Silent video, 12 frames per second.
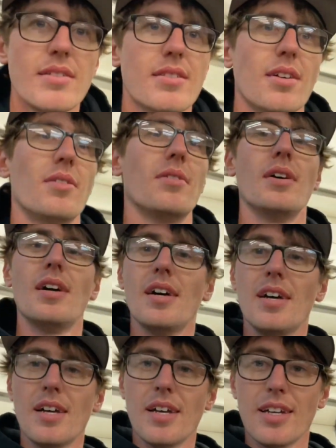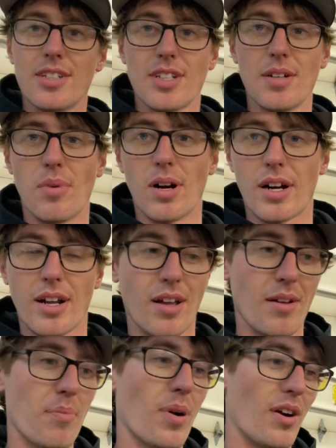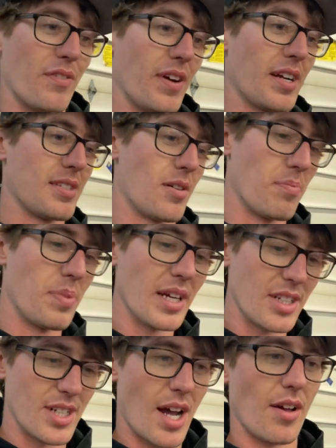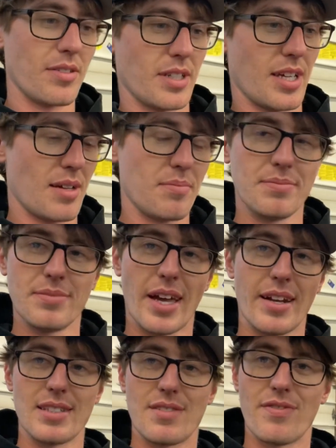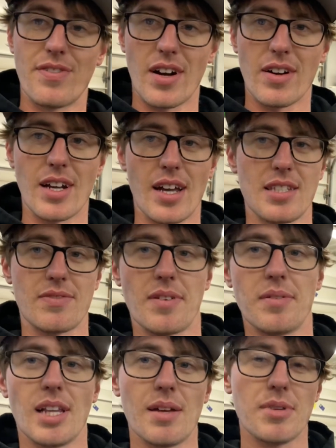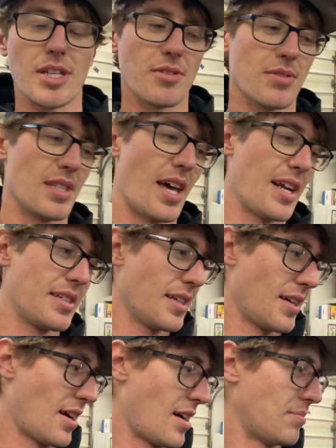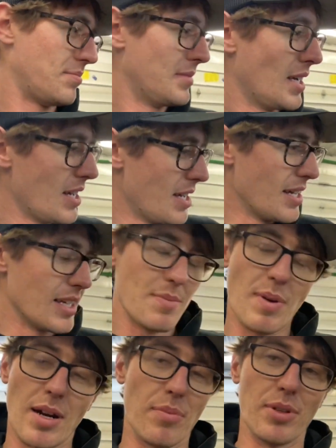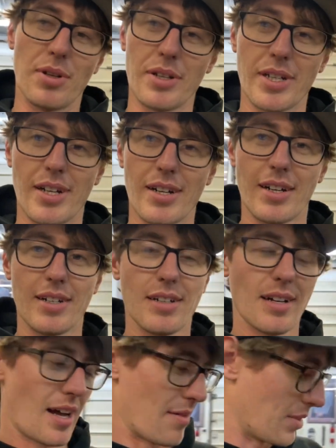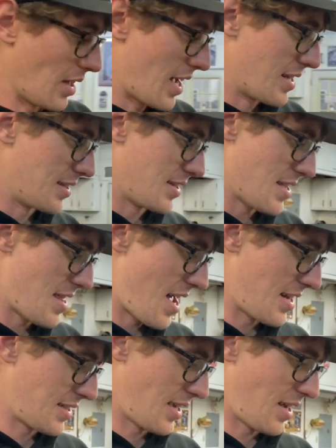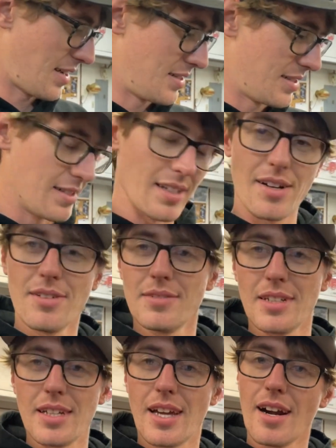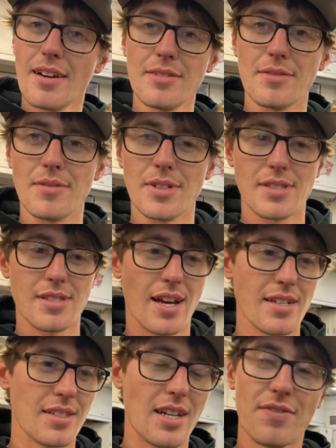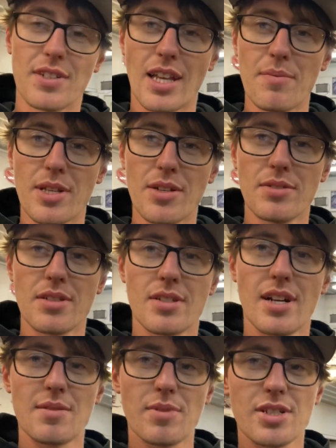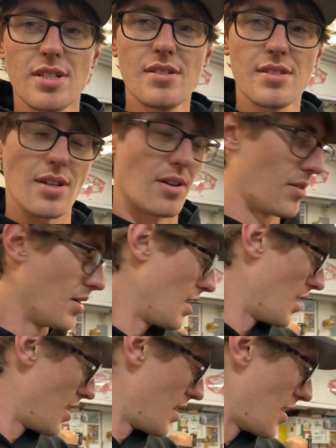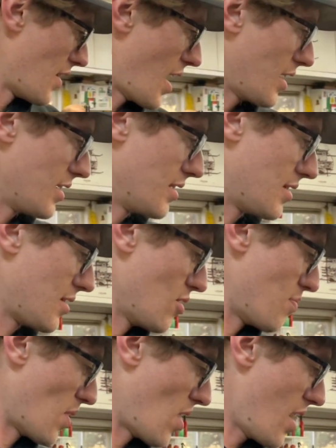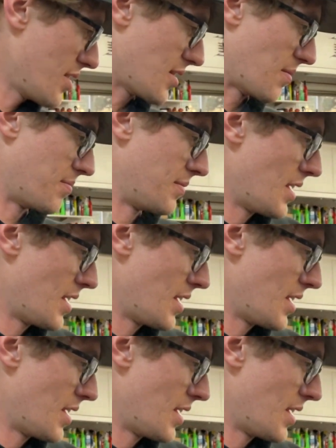So it should work perfect. So big shout out to him. That is very nice of him to let me use that. It's been a brutal year, and I'm glad to see that he cared and was nice enough to let me use his transmission. So that is super awesome.